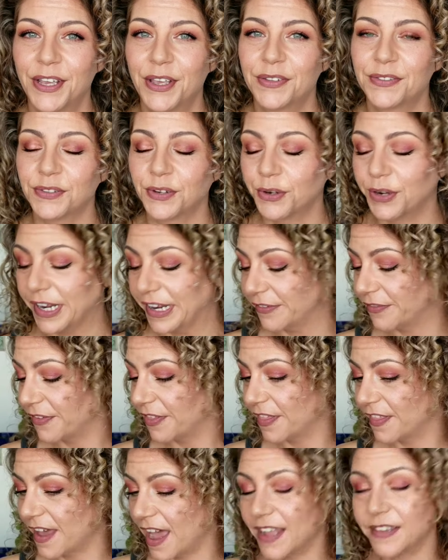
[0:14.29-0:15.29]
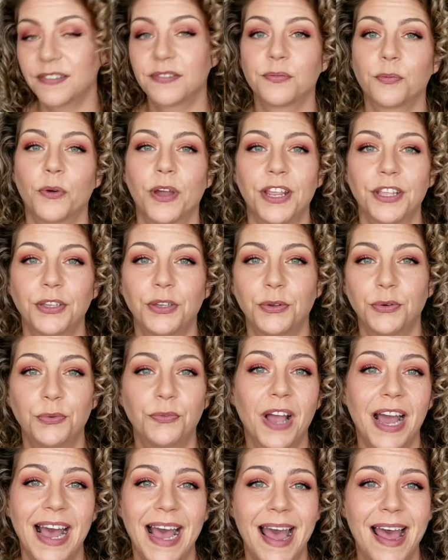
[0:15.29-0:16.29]
So if that's what you
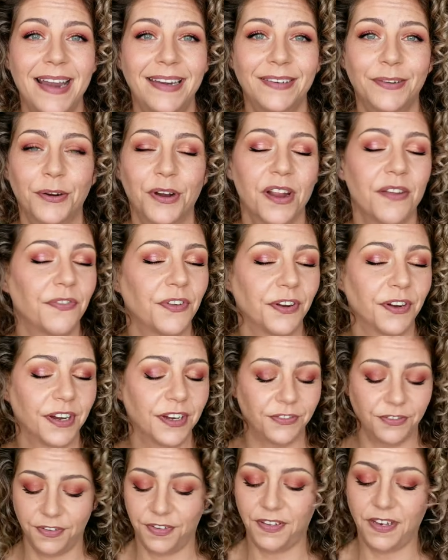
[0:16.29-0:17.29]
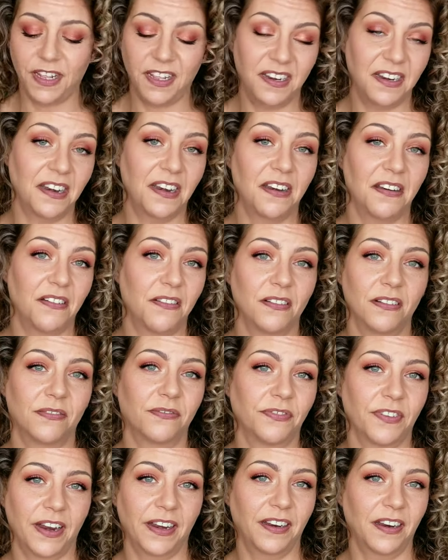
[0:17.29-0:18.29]
got, or if you're interested in
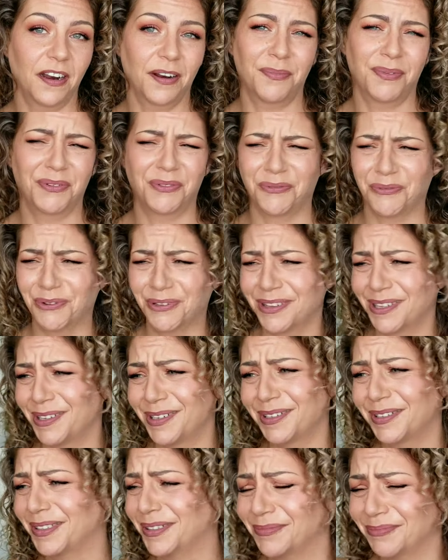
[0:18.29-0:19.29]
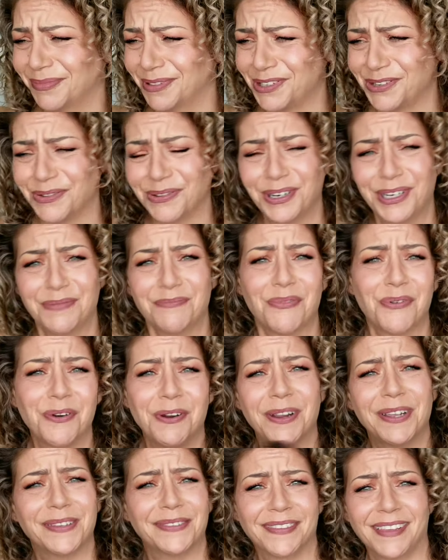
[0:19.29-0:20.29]
finding out about oily, maturing, pory